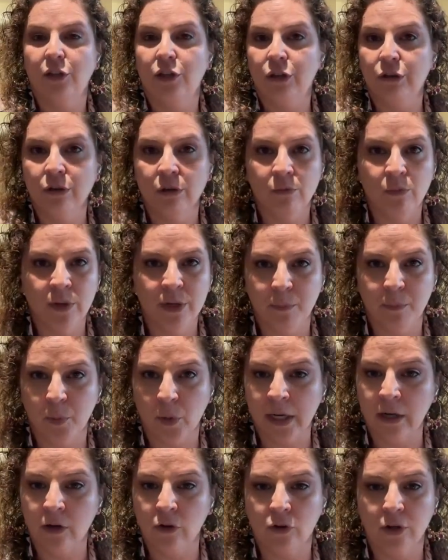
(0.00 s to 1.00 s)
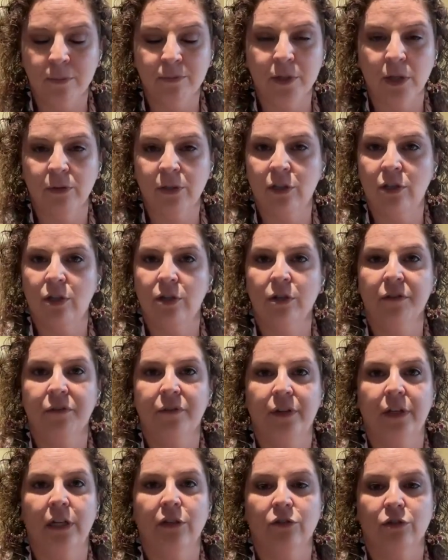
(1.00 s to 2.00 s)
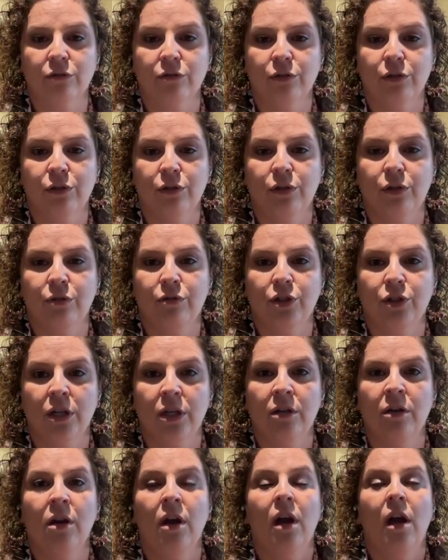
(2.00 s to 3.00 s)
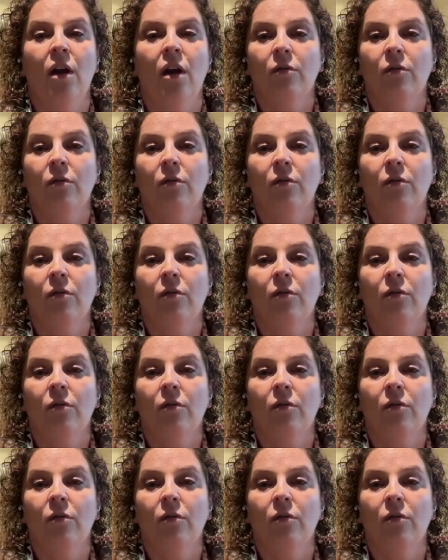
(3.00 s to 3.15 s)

and you don't want to bring crypto into your financial institution,